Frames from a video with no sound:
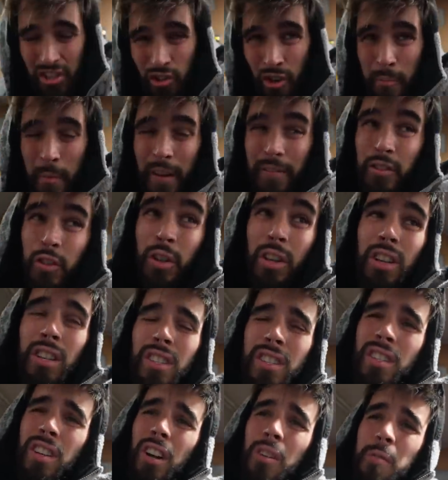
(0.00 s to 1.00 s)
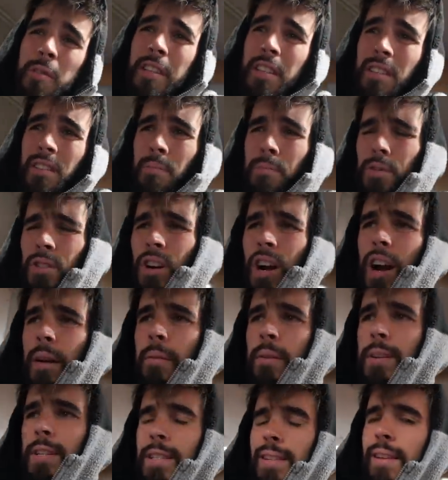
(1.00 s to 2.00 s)
So I'm off to a good start with the
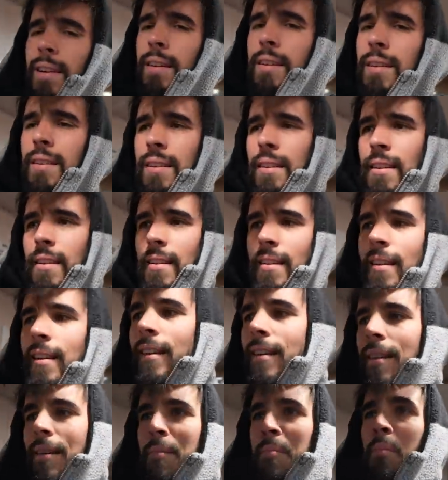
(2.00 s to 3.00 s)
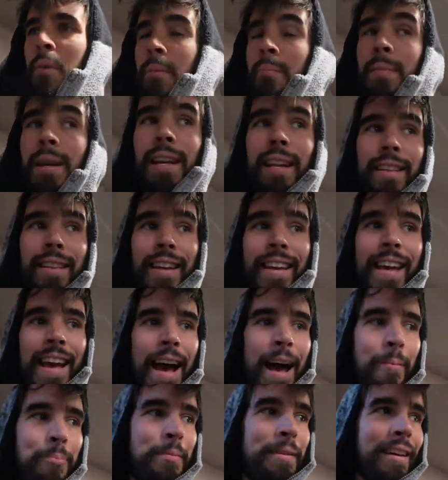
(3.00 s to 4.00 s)
subscribers, but meeting the
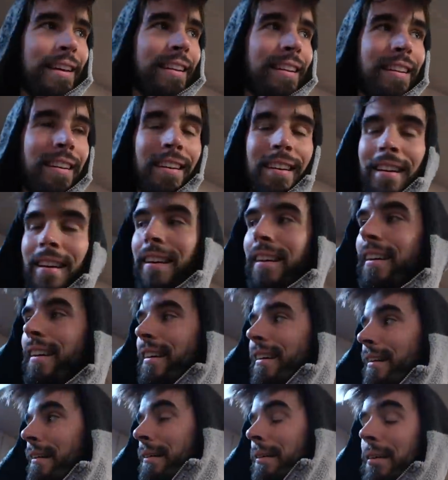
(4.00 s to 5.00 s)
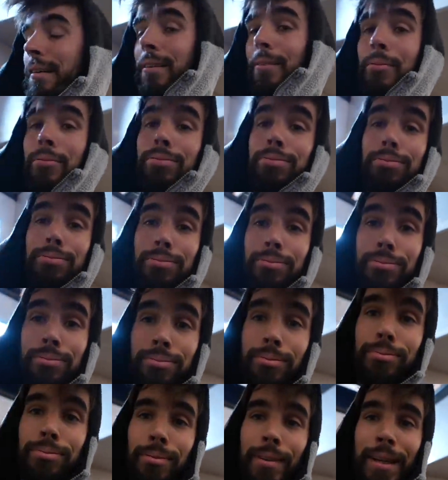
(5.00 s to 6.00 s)
captain,
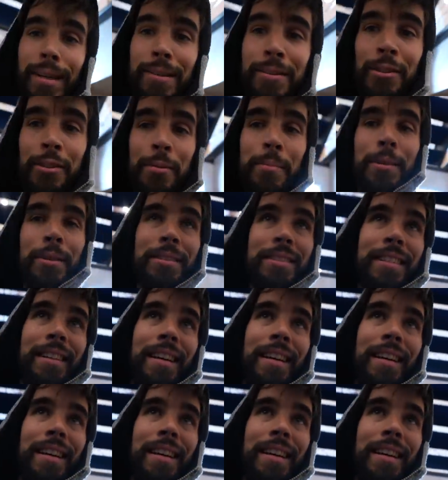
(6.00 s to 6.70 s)
I don't know about